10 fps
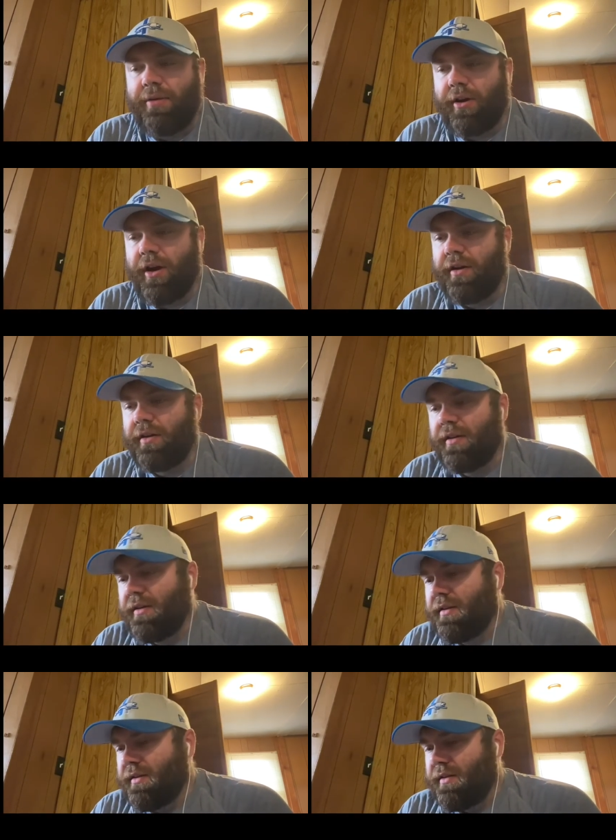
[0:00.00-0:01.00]
regard.
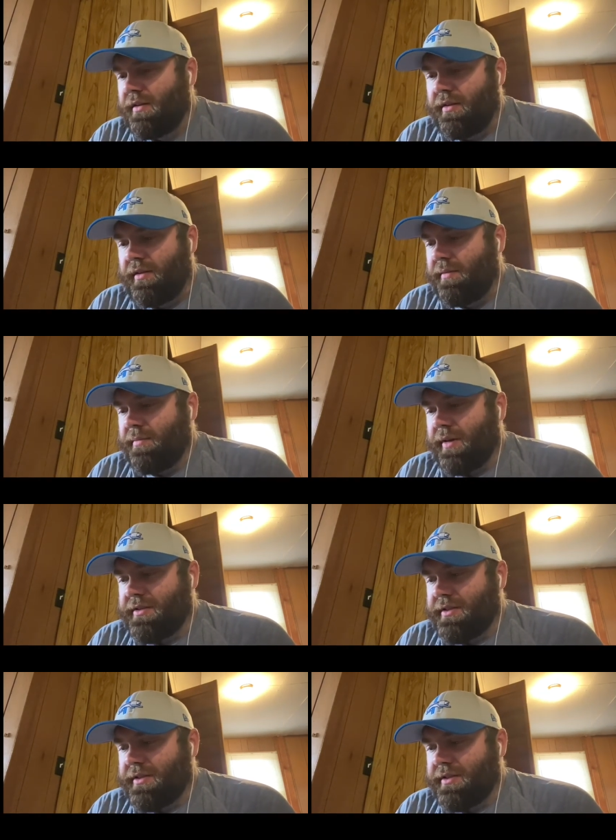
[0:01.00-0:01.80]
But,